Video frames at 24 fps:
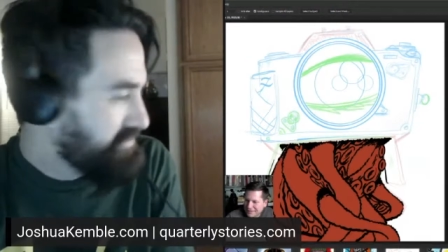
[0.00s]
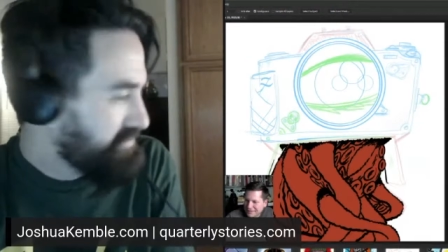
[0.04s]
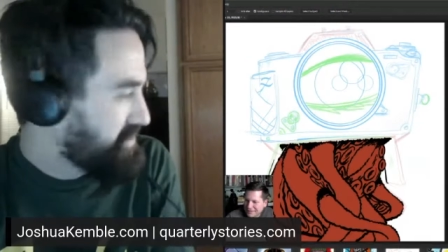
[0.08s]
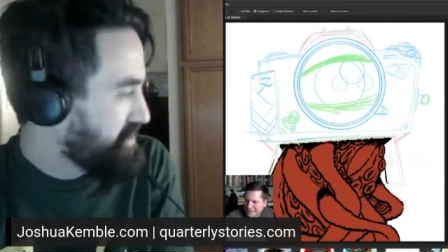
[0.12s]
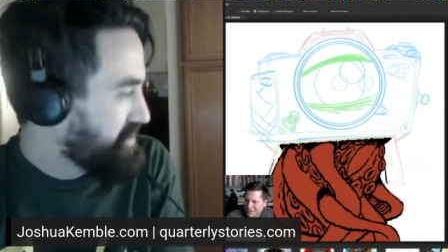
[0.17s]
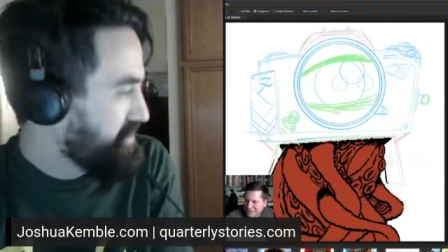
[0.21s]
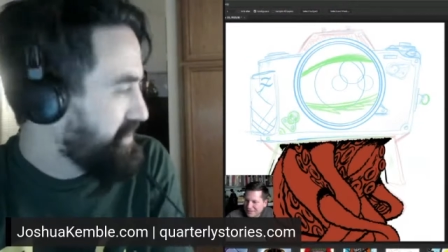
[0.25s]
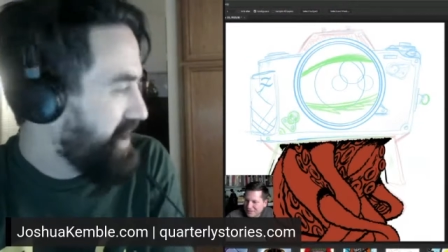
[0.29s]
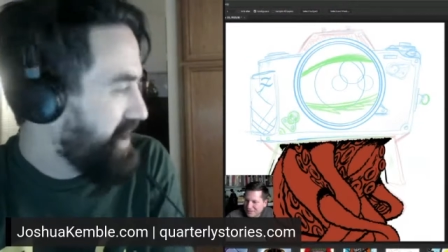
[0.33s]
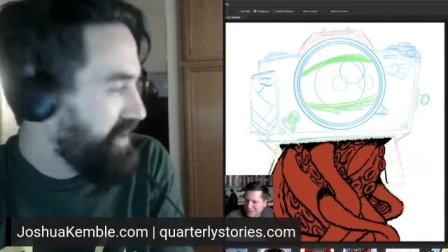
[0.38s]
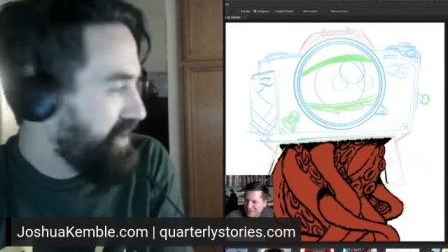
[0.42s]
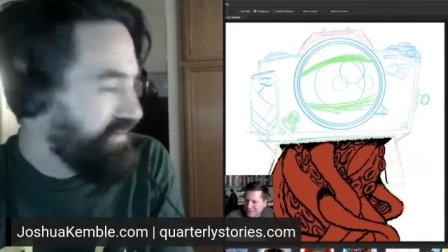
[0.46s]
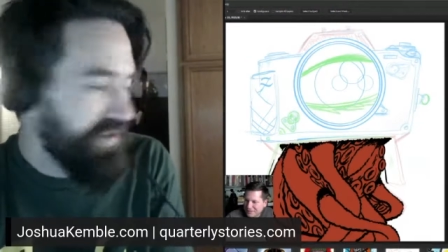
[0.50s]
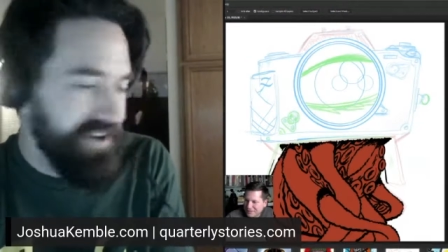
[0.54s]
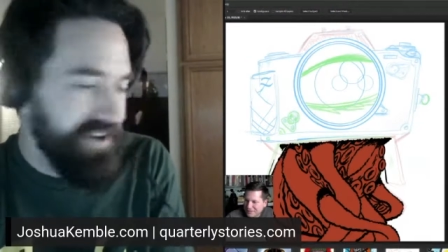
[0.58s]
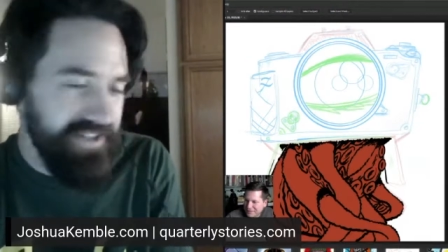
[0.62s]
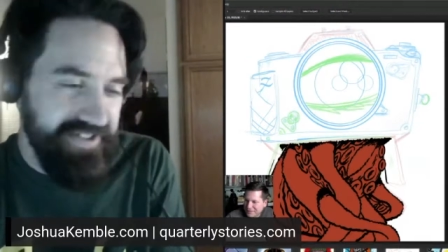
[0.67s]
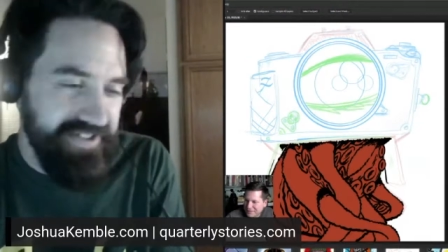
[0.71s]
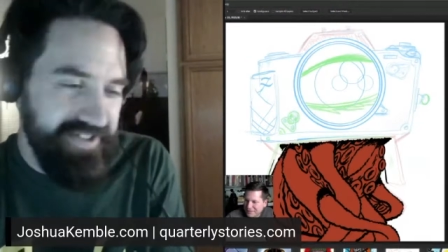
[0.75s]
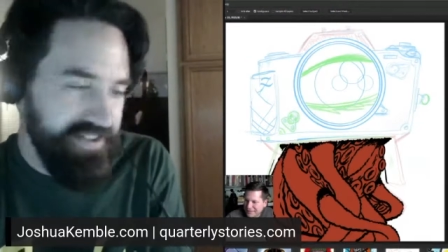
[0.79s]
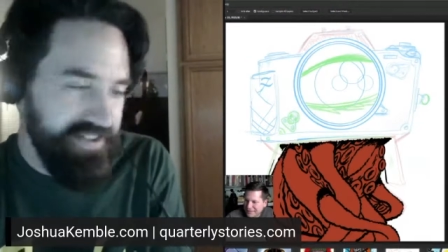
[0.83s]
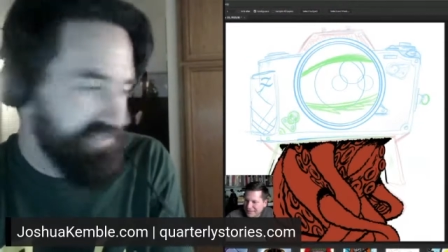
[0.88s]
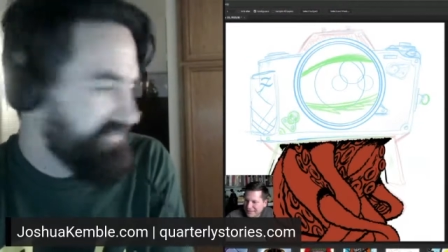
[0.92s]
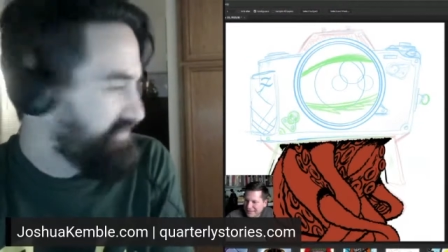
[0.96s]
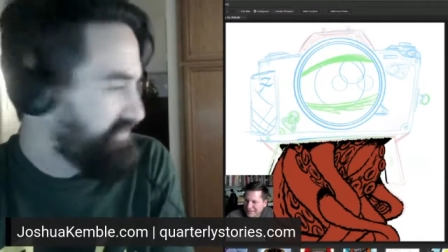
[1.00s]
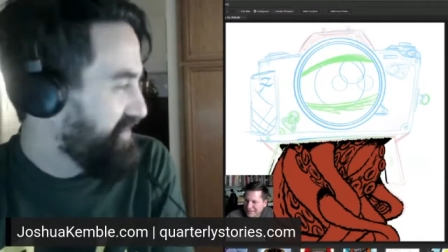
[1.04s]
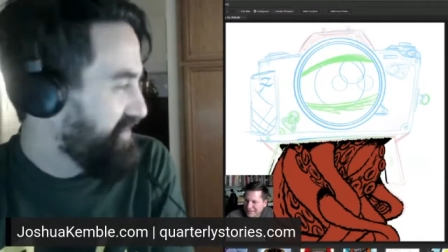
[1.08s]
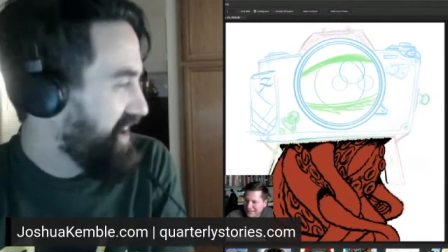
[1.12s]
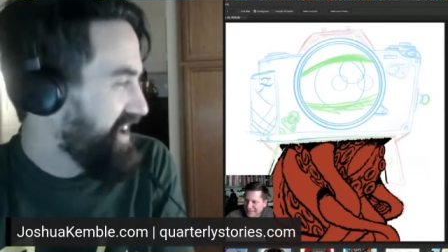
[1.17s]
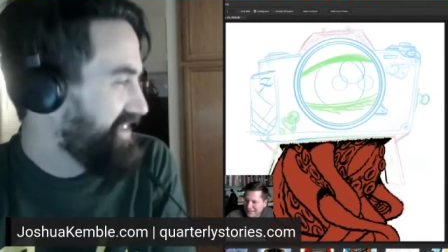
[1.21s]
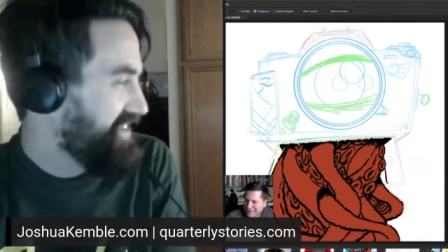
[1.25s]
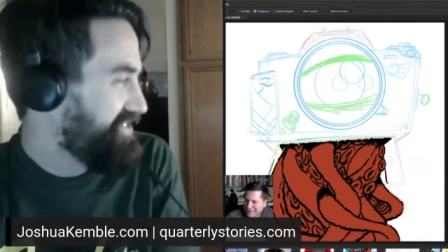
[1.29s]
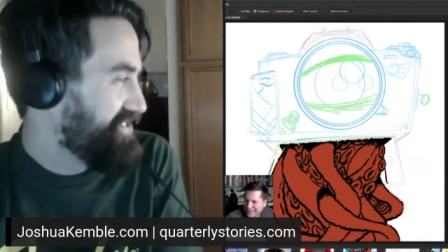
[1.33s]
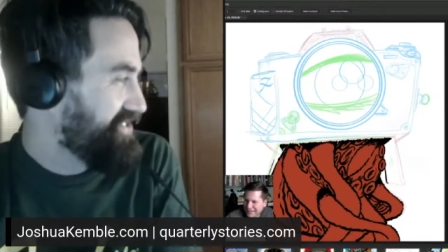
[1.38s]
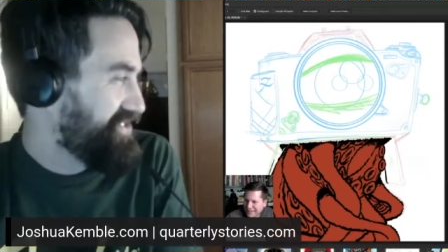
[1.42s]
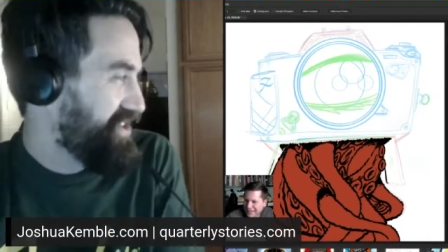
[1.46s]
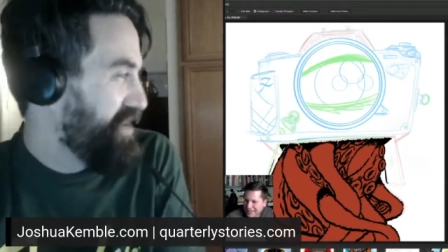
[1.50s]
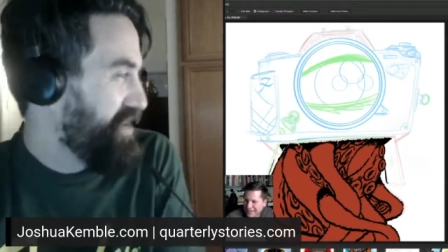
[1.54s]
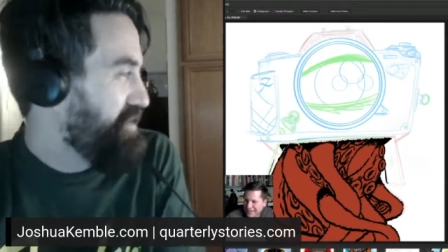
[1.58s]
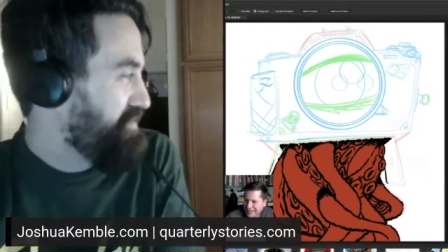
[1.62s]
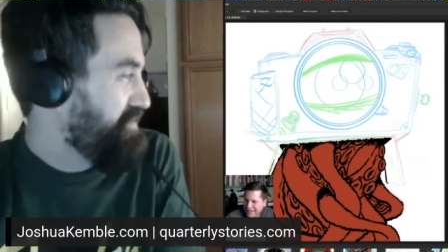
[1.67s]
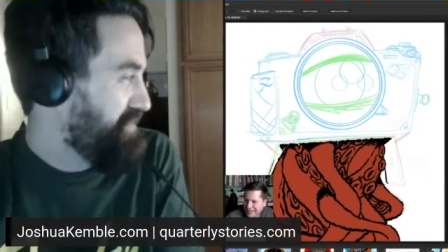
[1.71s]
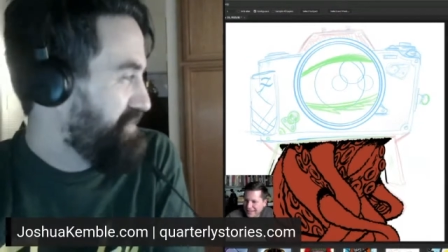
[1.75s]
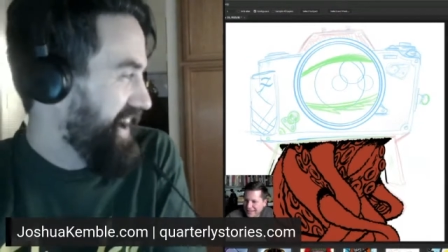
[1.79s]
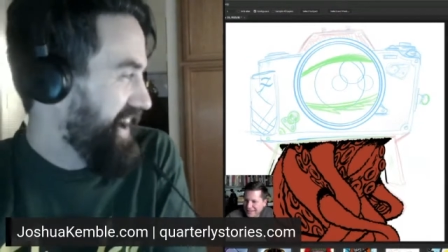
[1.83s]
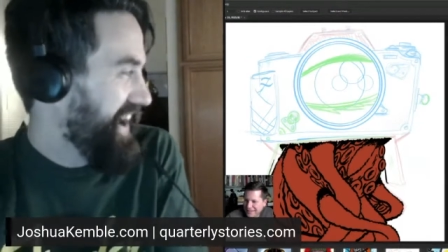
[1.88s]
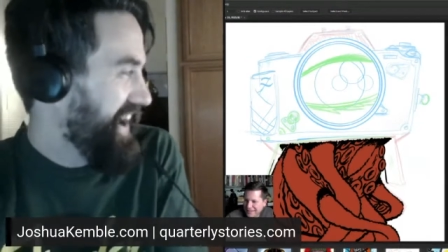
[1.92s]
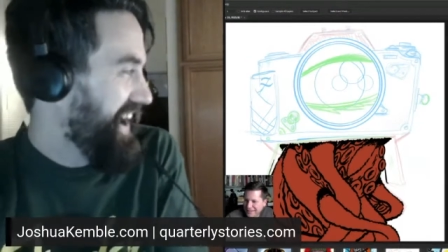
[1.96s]
to. I want to see him fail so
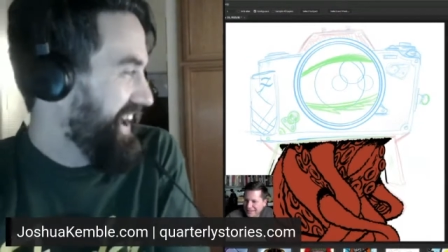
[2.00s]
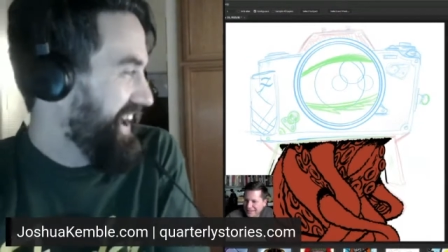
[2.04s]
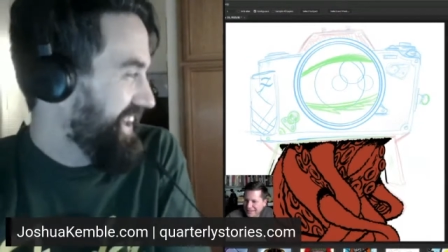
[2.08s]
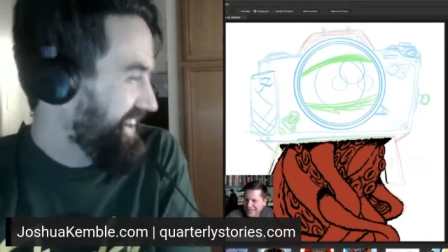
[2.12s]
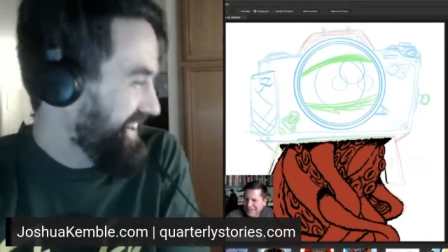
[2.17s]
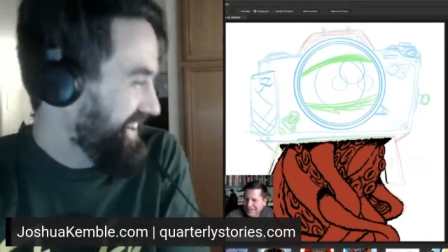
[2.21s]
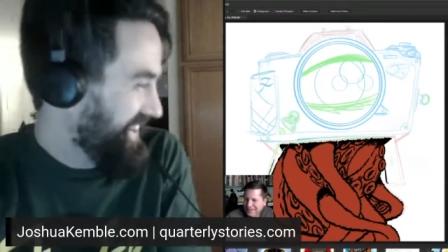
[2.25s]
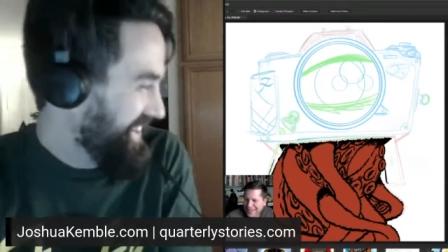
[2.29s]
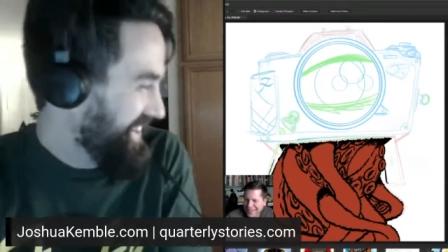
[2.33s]
bad.